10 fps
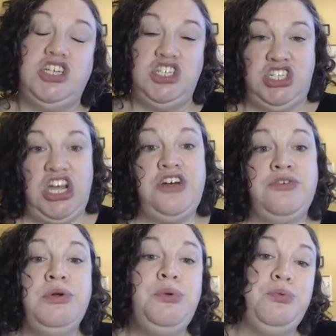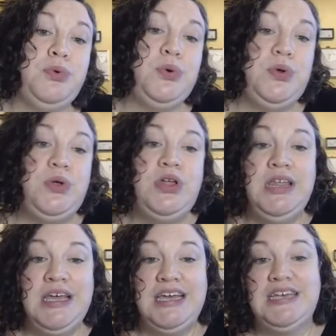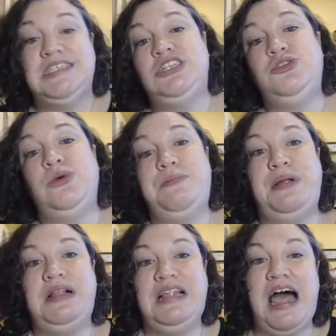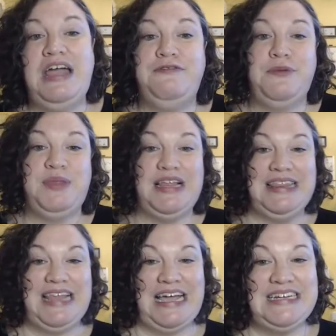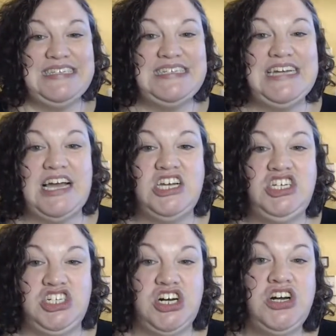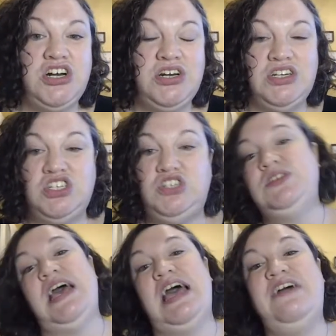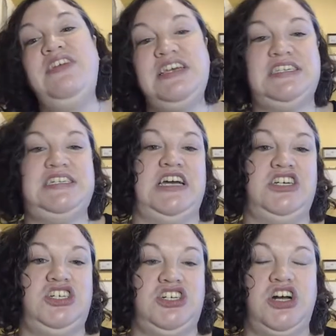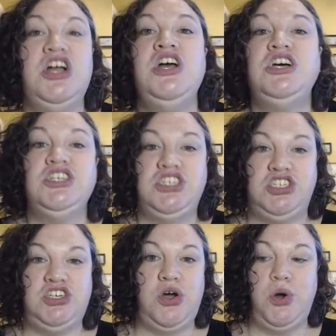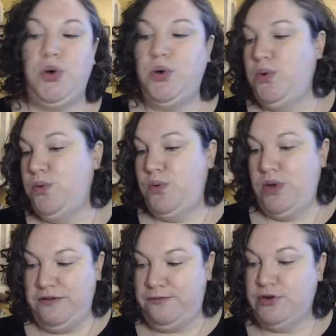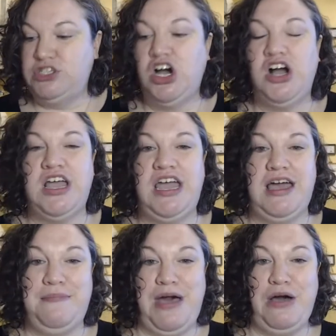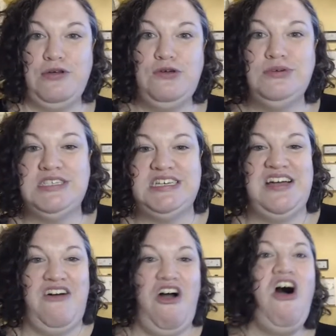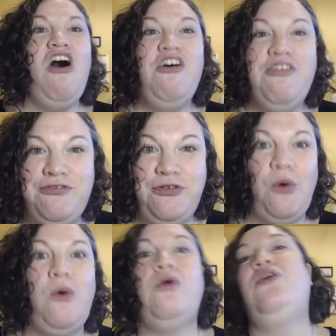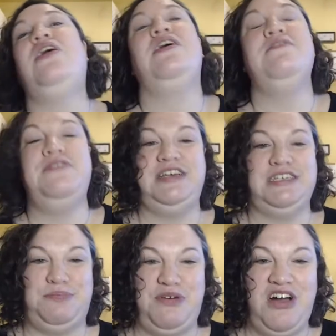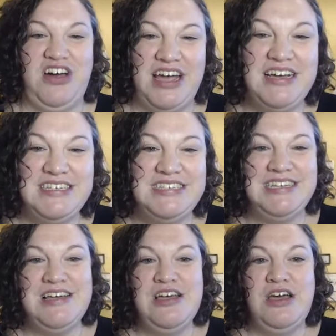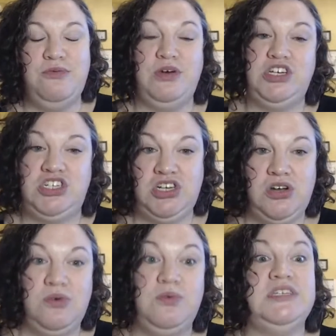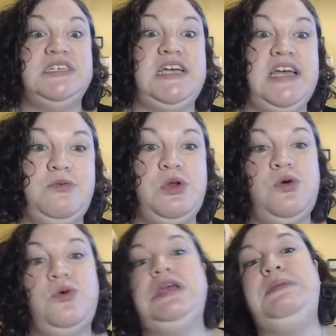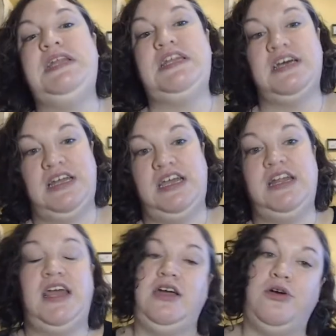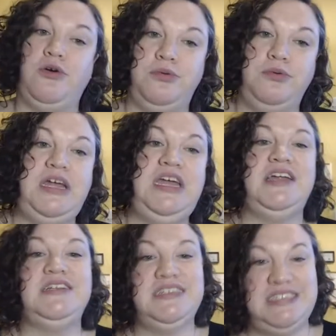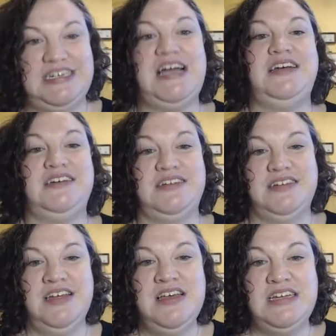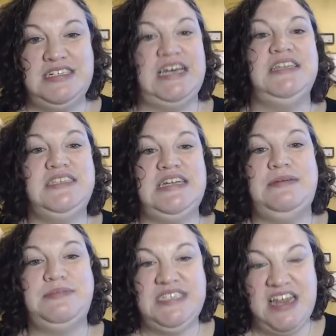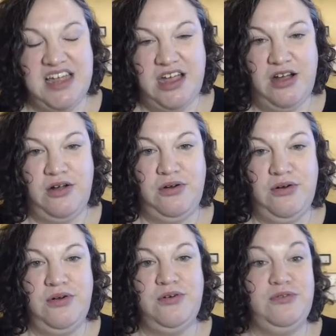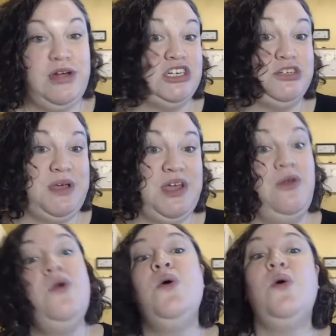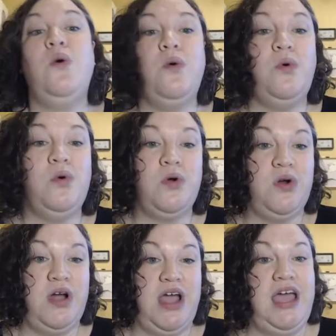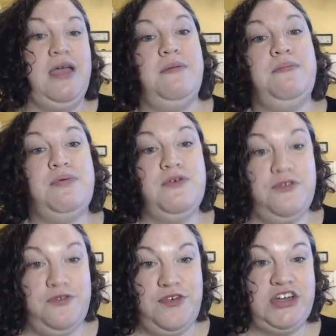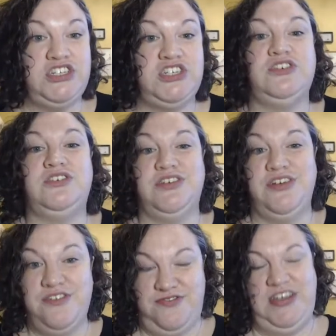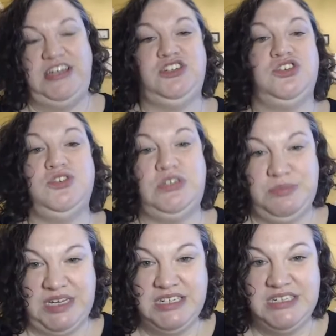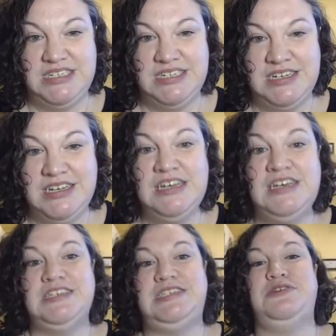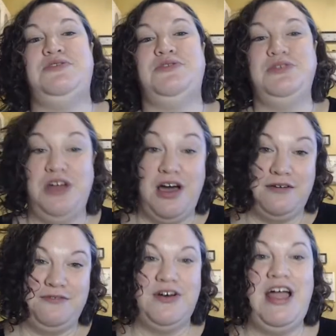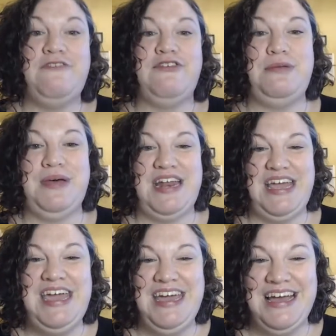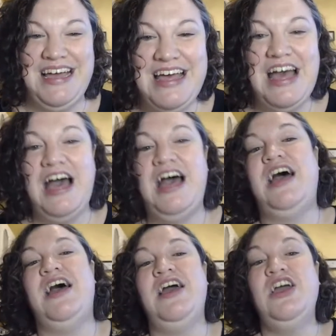general rule is to apply from the lightest texture to the heaviest texture. So, if we're talking about using all four of these products, which once again would only be done in a Korean style 10-step skincare regimen or a professional facial treatment. So, not for everybody. Uh,